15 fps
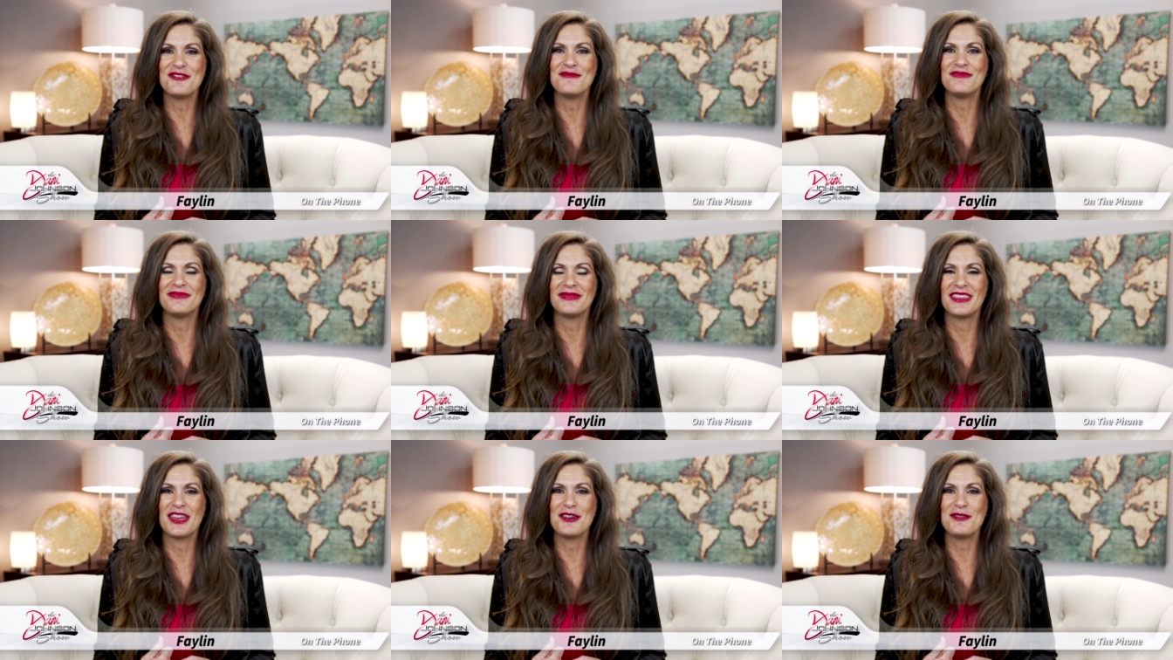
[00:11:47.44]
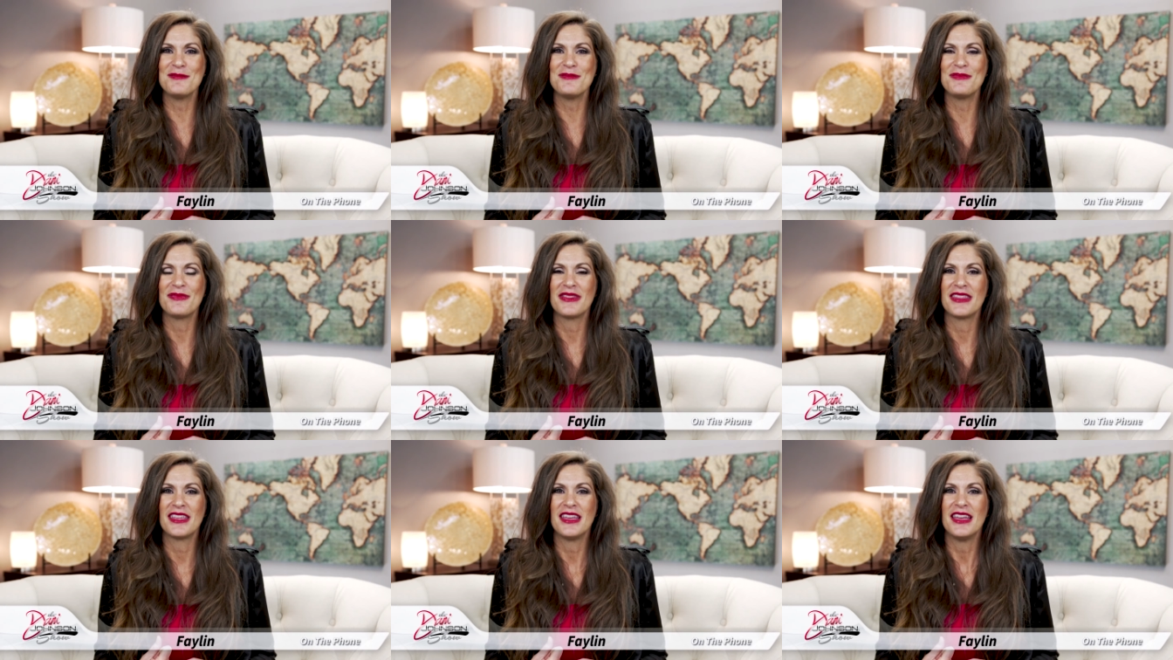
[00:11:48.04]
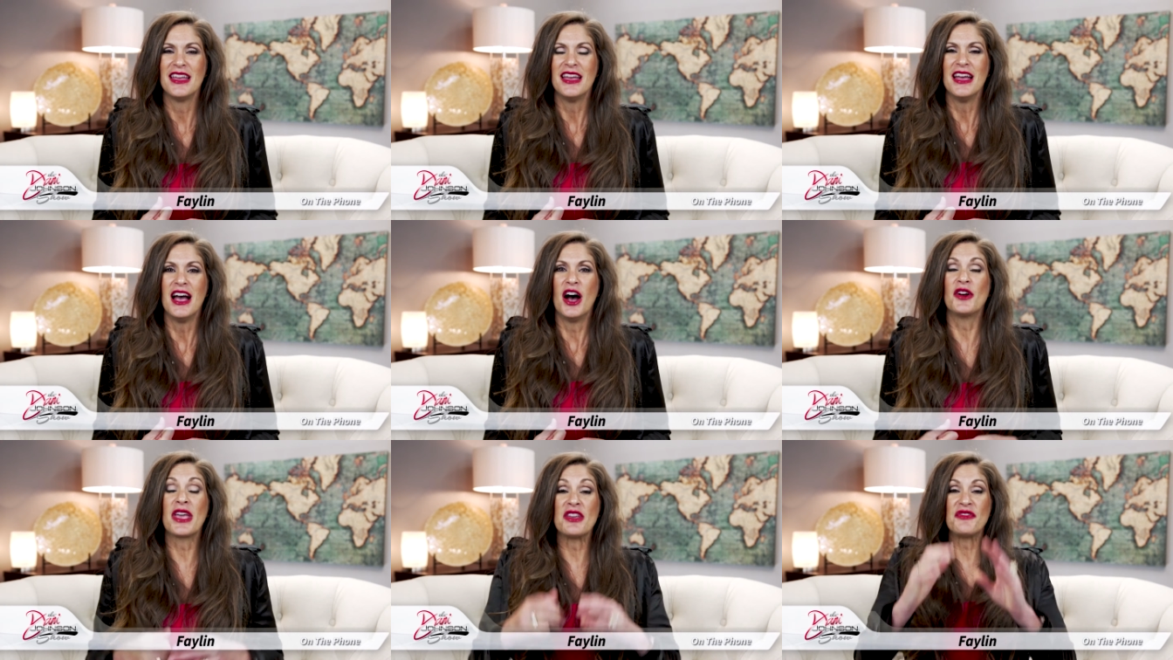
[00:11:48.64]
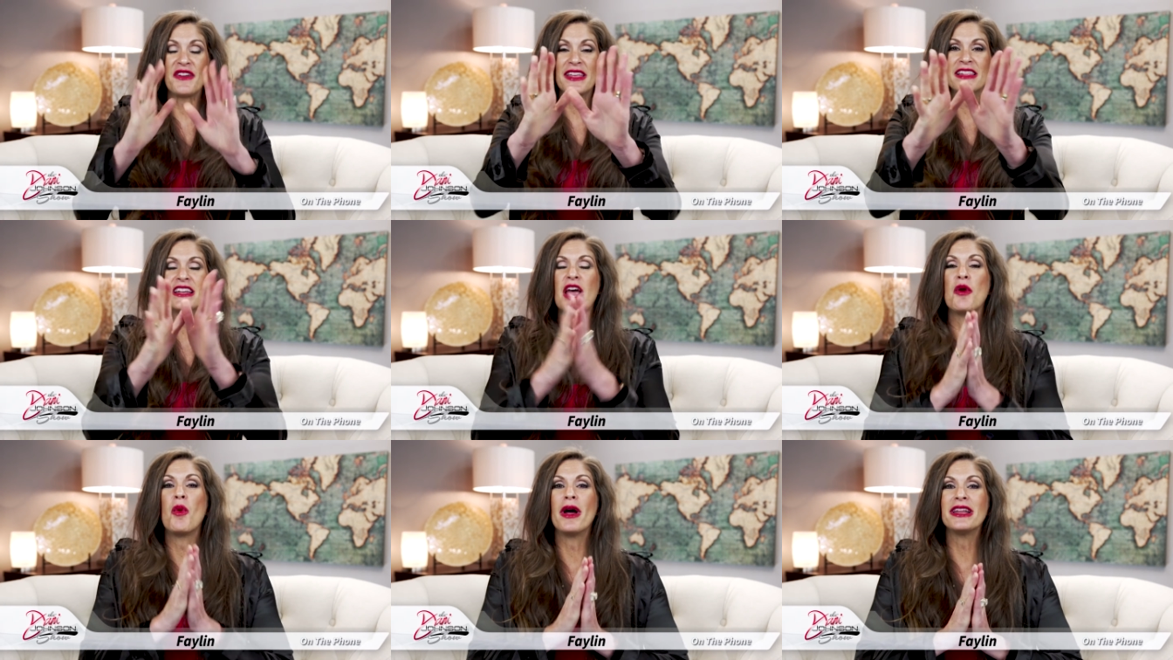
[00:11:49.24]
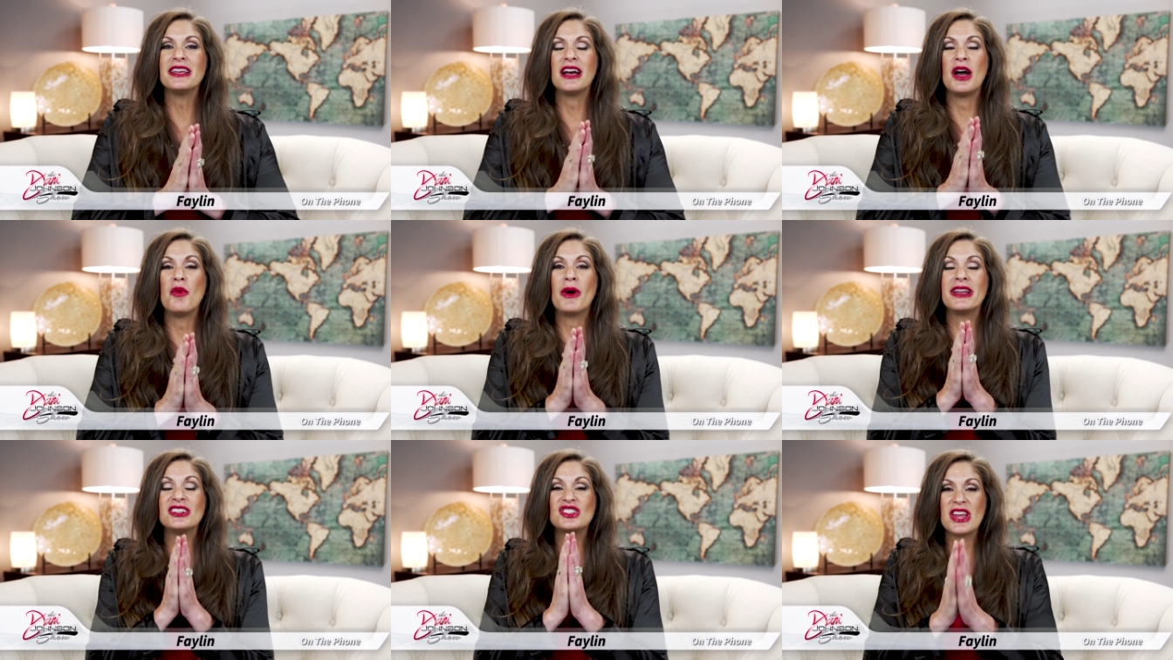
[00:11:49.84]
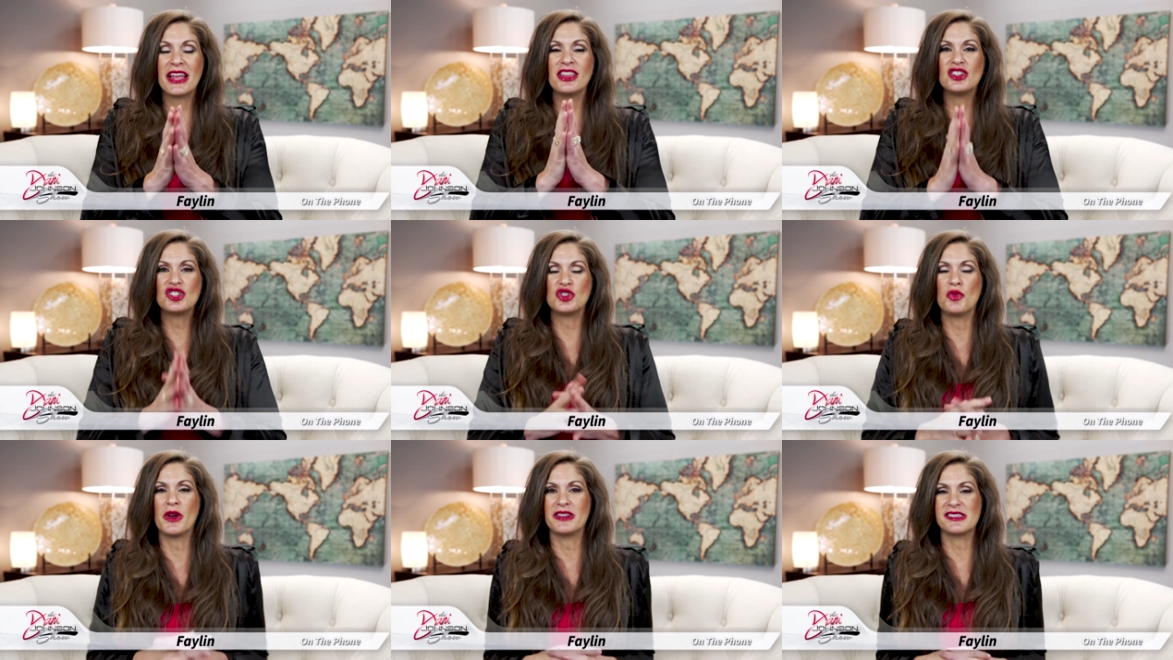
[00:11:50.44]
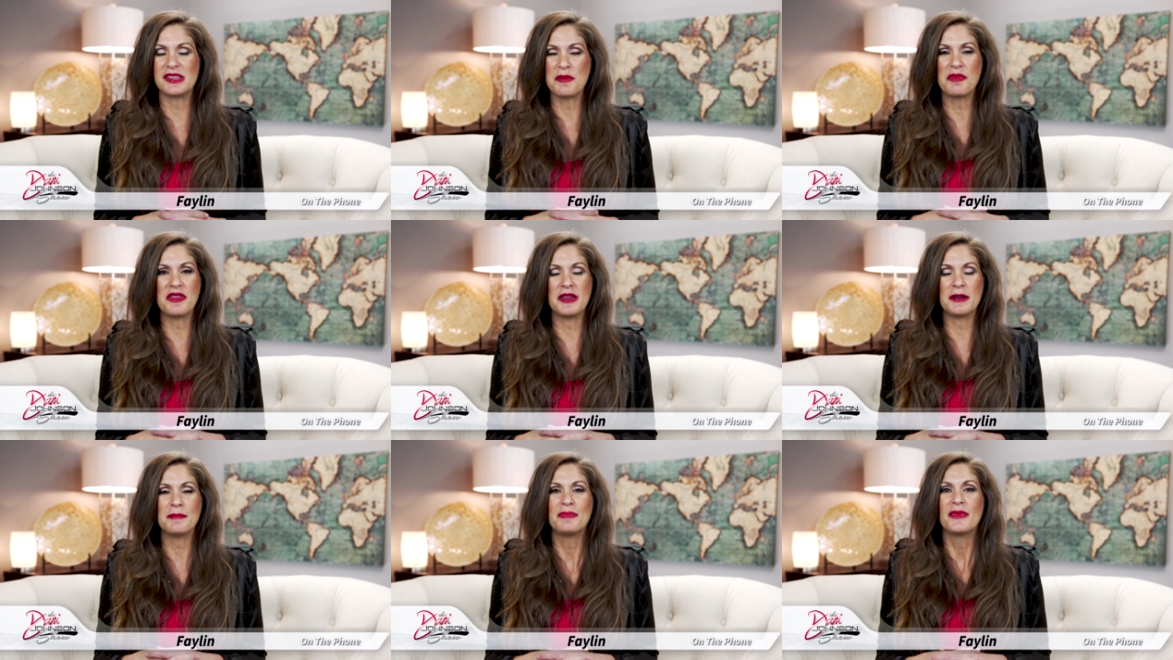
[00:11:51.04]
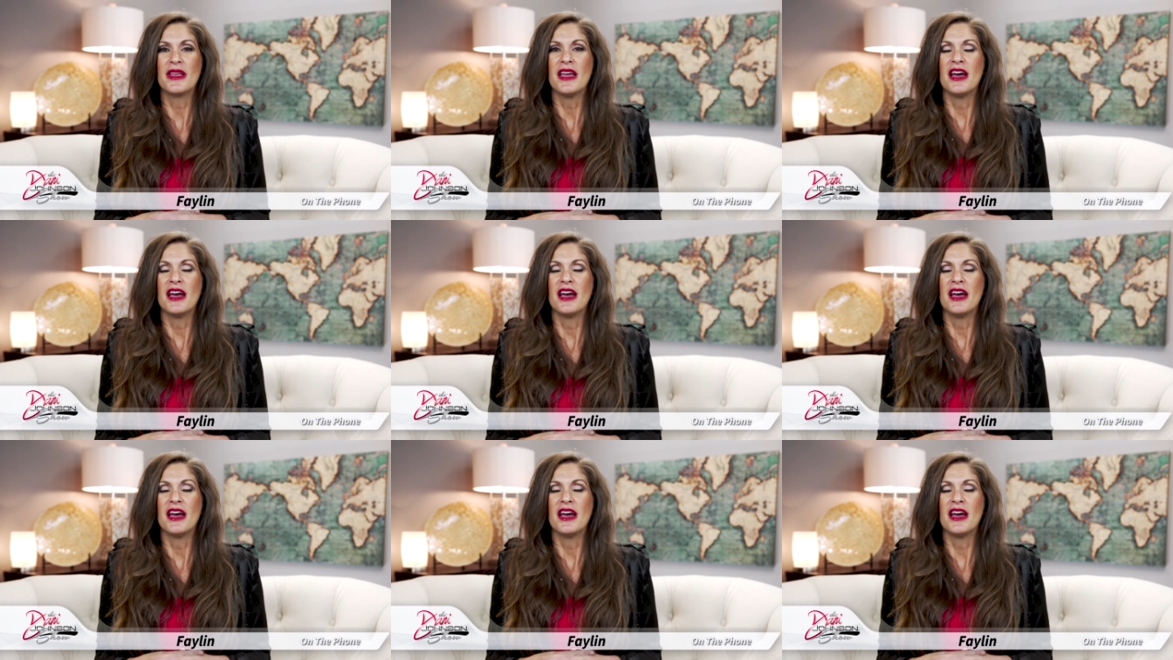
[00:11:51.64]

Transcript: to be memorable. Okay, Phelan, I want to challenge you on something.